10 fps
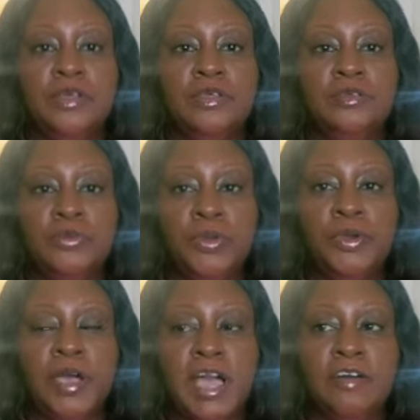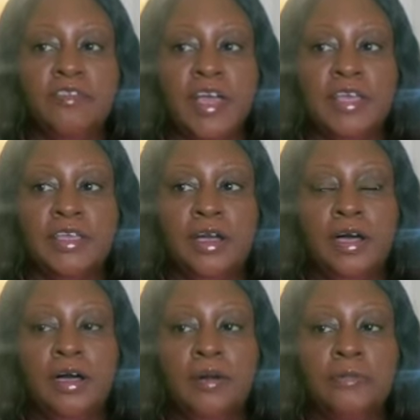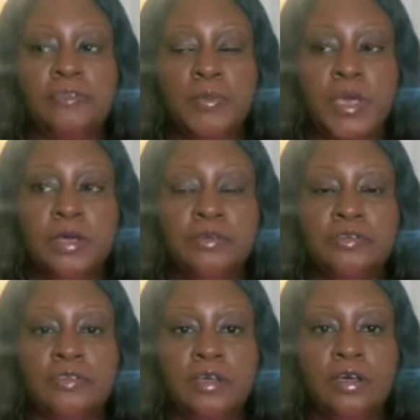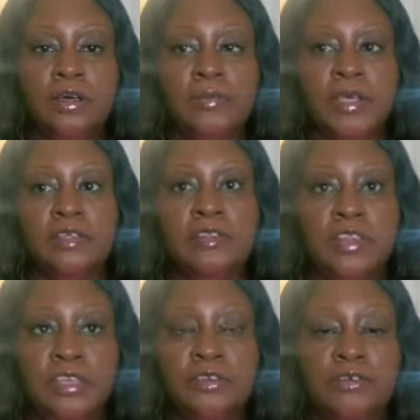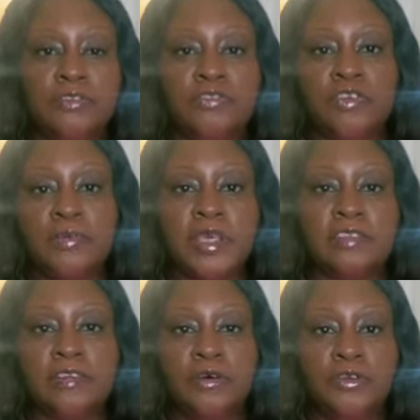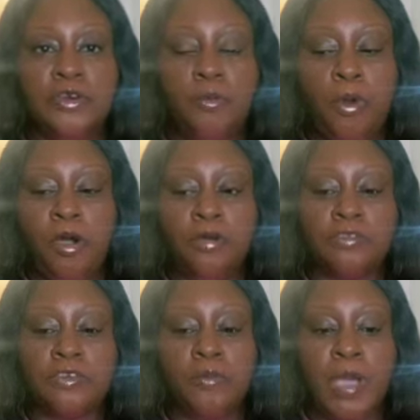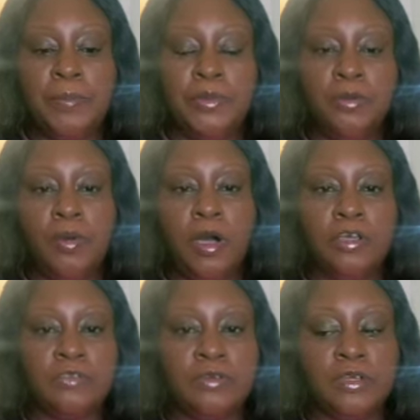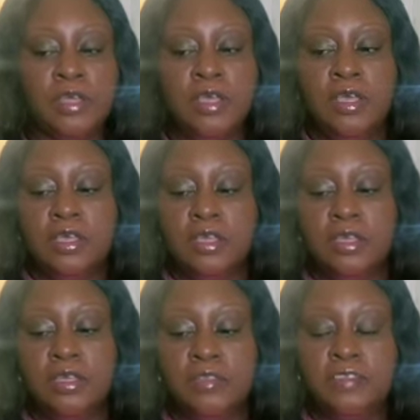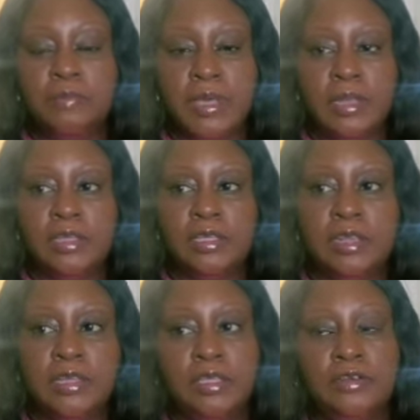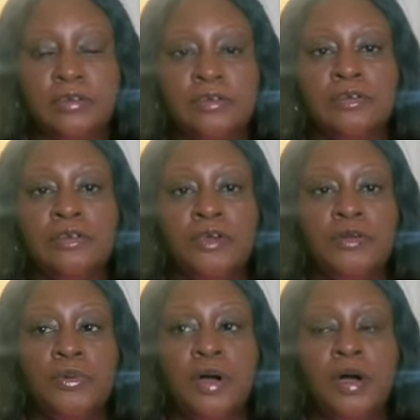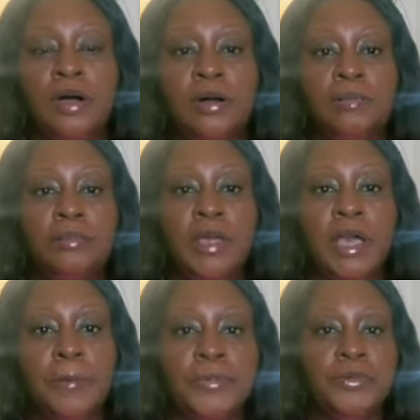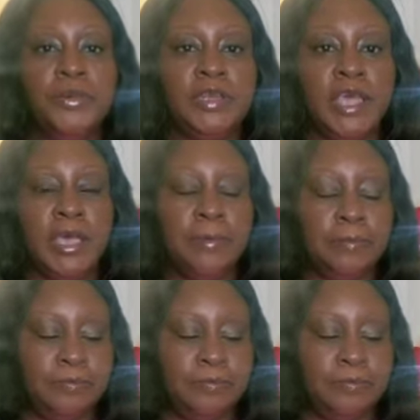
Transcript: you will have like smells that lingers from that's on your walls. So wiping the walls with a good smelling cleaner will help you with that.